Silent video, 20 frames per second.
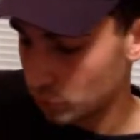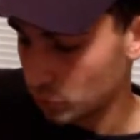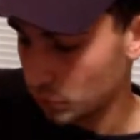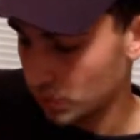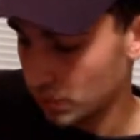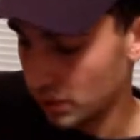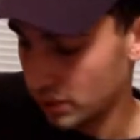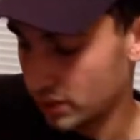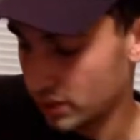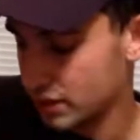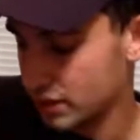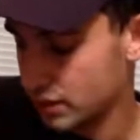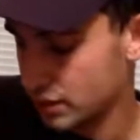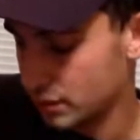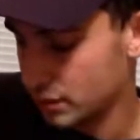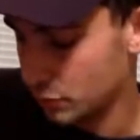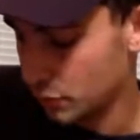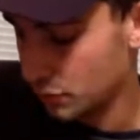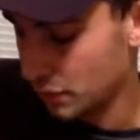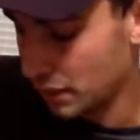With all
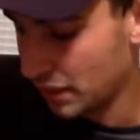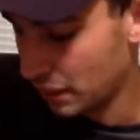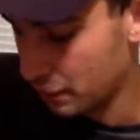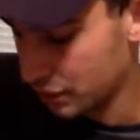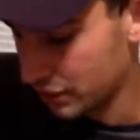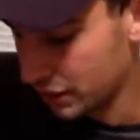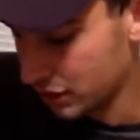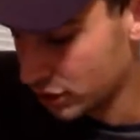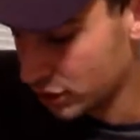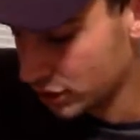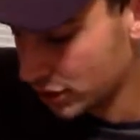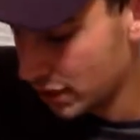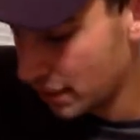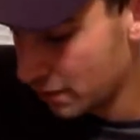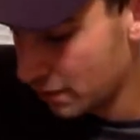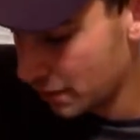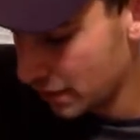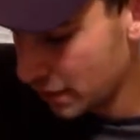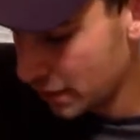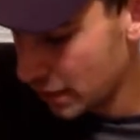this, with making predictions, you
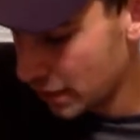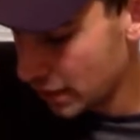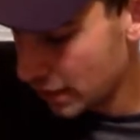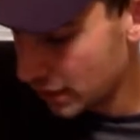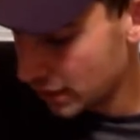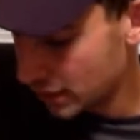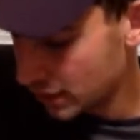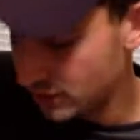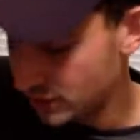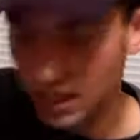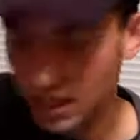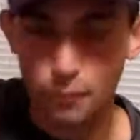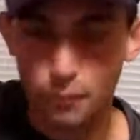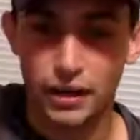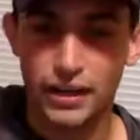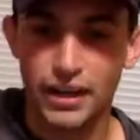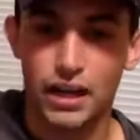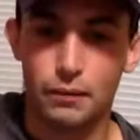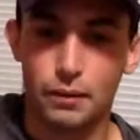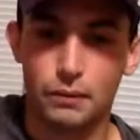can't make. It's dumb
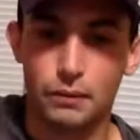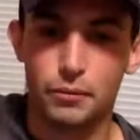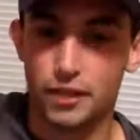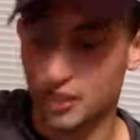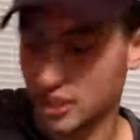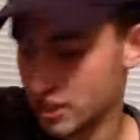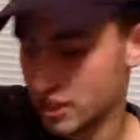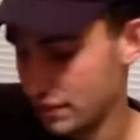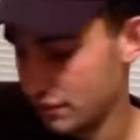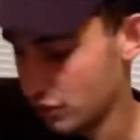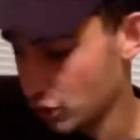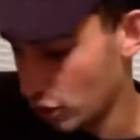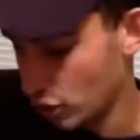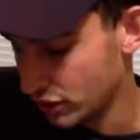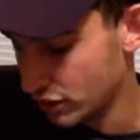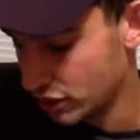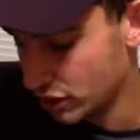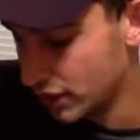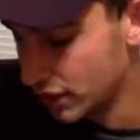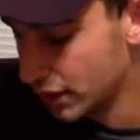right now to make predictions, even though
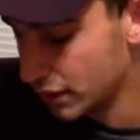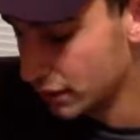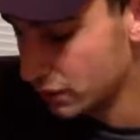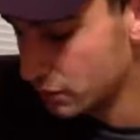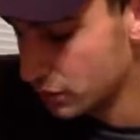I just did it.